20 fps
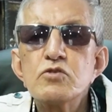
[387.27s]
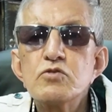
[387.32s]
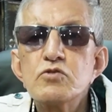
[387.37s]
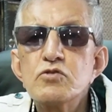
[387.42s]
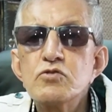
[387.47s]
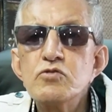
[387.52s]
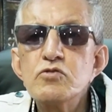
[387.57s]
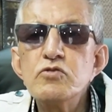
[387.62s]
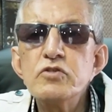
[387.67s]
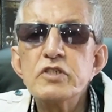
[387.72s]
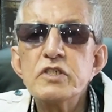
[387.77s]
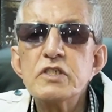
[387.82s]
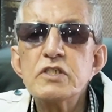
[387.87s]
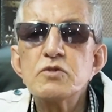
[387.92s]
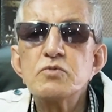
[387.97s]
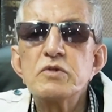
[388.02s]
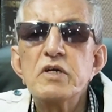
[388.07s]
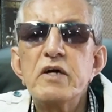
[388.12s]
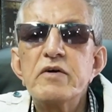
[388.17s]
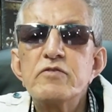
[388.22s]
to do
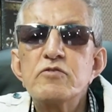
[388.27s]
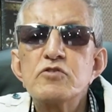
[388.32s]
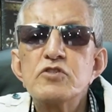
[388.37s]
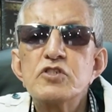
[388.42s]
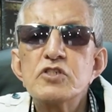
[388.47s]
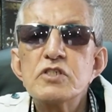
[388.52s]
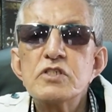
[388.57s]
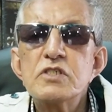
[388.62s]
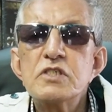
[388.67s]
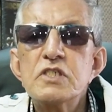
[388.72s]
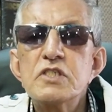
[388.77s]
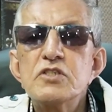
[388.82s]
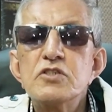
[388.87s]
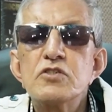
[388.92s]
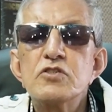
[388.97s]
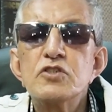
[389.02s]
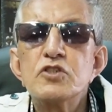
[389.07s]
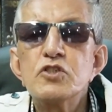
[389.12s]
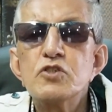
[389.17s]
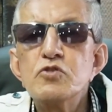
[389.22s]
this, we have to just
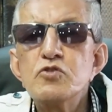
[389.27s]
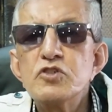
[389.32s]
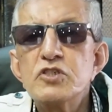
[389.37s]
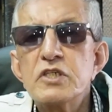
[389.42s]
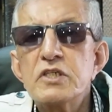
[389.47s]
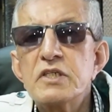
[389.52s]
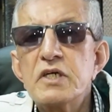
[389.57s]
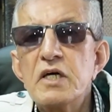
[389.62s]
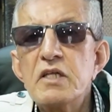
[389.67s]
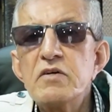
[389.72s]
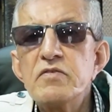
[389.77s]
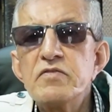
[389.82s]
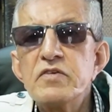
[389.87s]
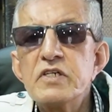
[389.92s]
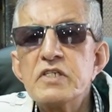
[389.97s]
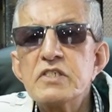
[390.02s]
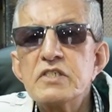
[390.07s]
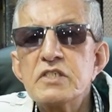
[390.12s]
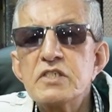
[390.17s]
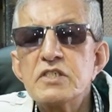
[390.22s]
introduce another
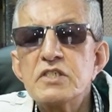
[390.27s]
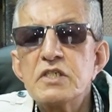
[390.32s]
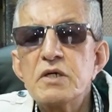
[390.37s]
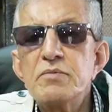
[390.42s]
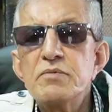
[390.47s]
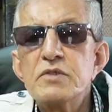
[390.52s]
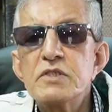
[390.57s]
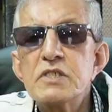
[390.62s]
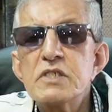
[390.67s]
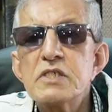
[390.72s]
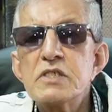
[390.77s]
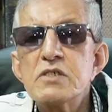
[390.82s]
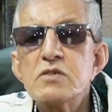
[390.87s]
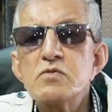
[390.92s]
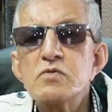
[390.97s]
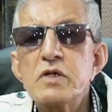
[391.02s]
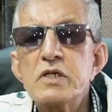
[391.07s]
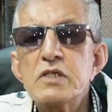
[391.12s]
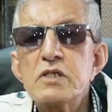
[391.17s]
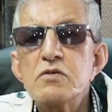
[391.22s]
verse, chapter
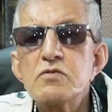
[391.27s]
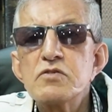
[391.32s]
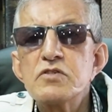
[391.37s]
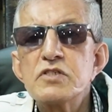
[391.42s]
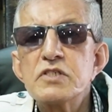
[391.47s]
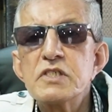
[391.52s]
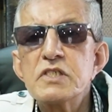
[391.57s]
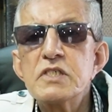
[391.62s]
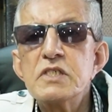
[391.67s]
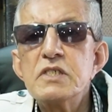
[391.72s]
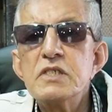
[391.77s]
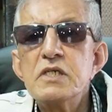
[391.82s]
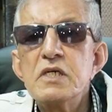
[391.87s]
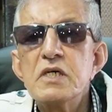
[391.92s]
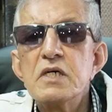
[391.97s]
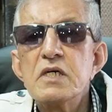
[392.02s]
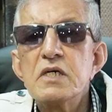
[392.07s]
103,